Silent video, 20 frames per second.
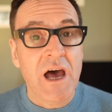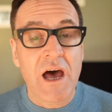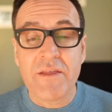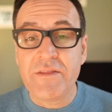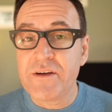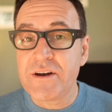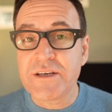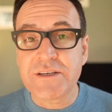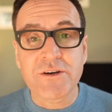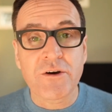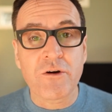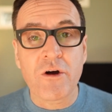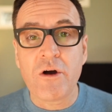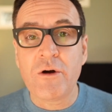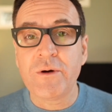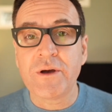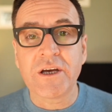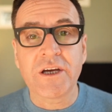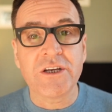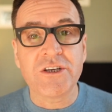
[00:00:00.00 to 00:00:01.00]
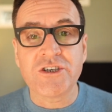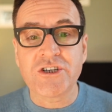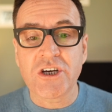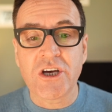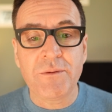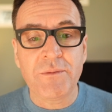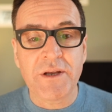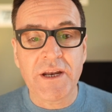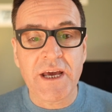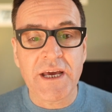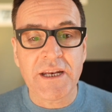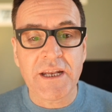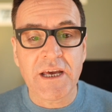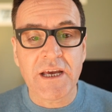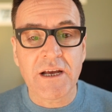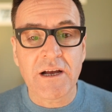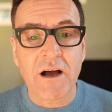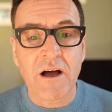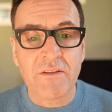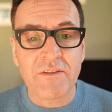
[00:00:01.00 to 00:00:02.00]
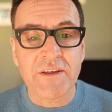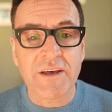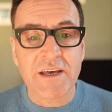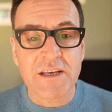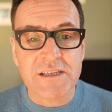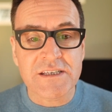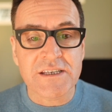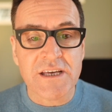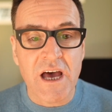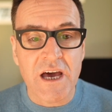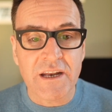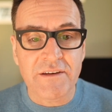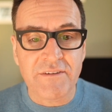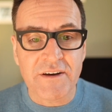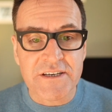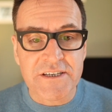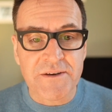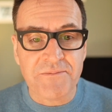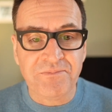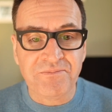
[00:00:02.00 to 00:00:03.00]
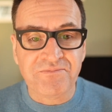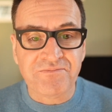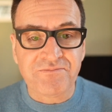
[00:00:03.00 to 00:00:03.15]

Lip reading: and that it's growing and germinating on the inside of us.